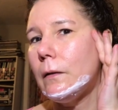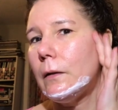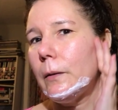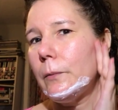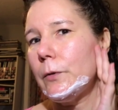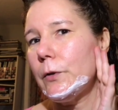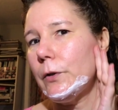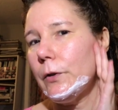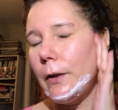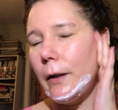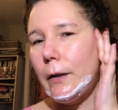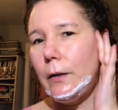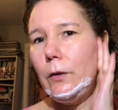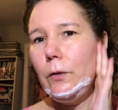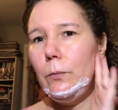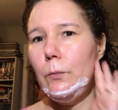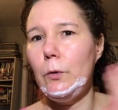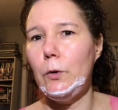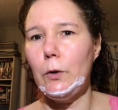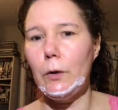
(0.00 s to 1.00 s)
I'm sure I could
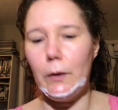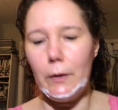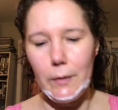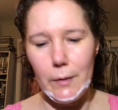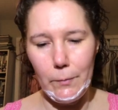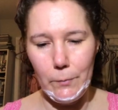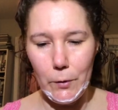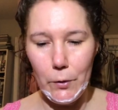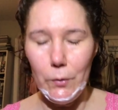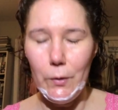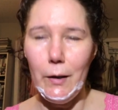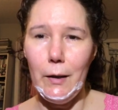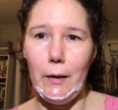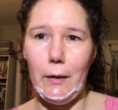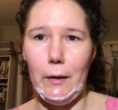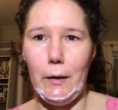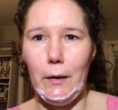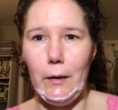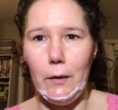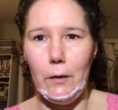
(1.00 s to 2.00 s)
do more because I'm doing
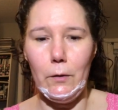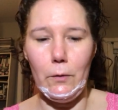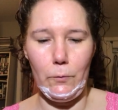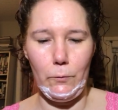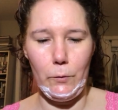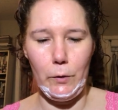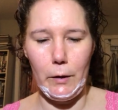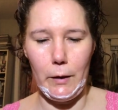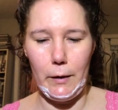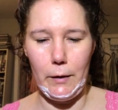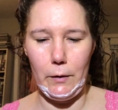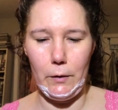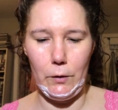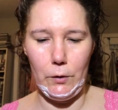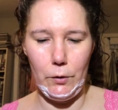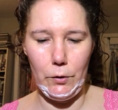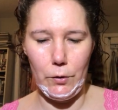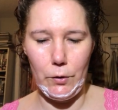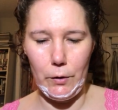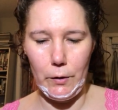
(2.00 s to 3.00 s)
it here where I
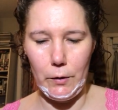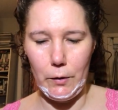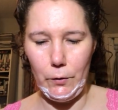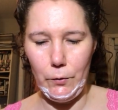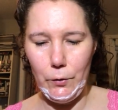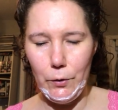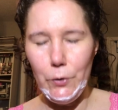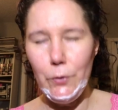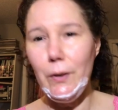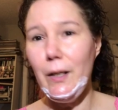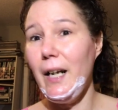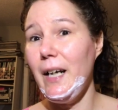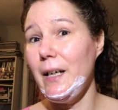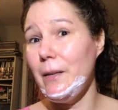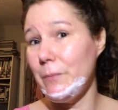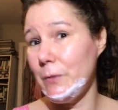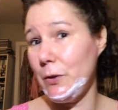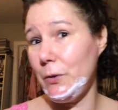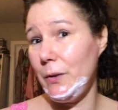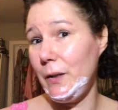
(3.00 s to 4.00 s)
usually don't do it, and
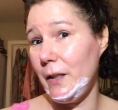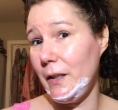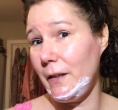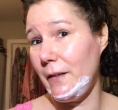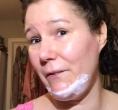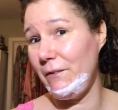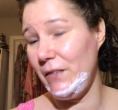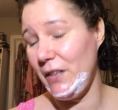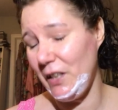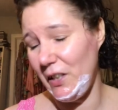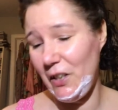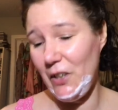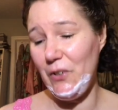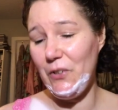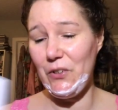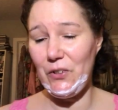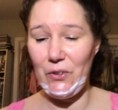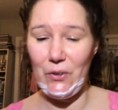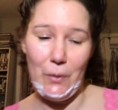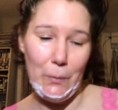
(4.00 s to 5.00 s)
I'm doing it on video,
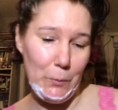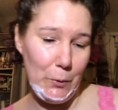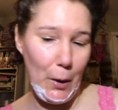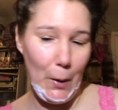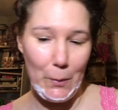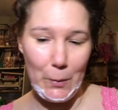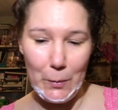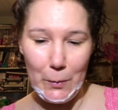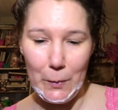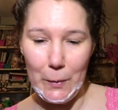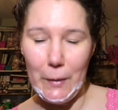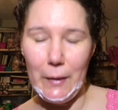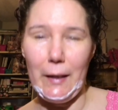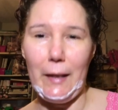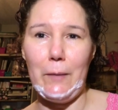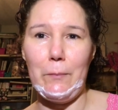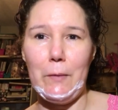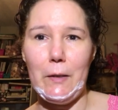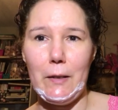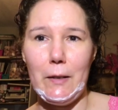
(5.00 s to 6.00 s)
so I'm probably
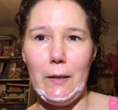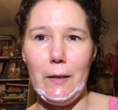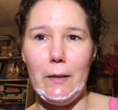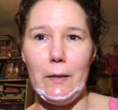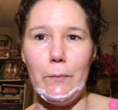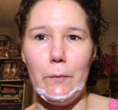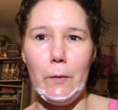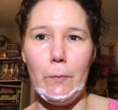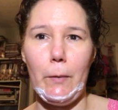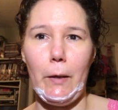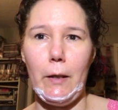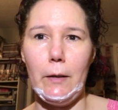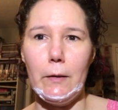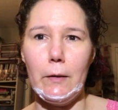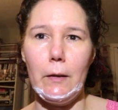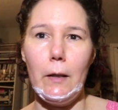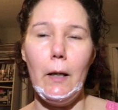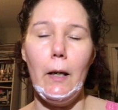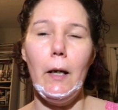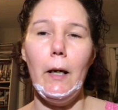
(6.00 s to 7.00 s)
like missing some spots.